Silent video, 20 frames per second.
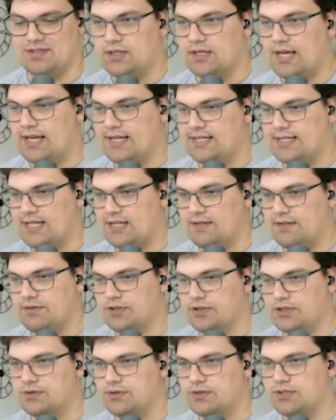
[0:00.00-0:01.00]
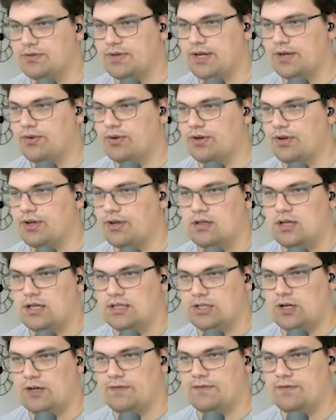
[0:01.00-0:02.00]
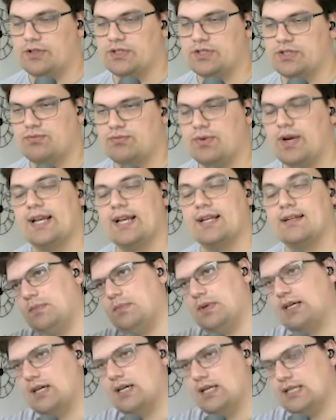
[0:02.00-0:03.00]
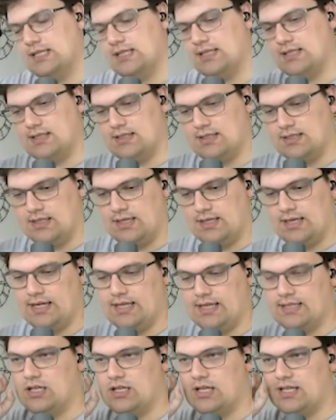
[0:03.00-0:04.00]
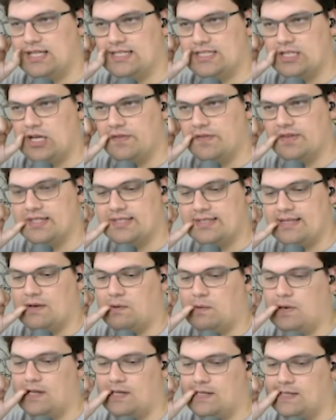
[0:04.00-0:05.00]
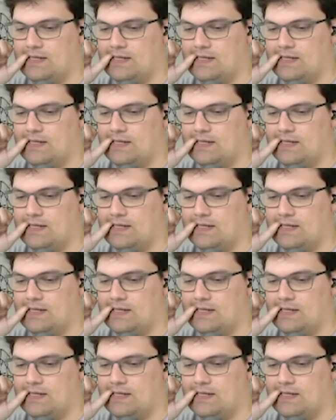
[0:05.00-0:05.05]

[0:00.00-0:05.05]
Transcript: K ten first was the right order. Atari first, right, because, yeah, it's less obvious that way.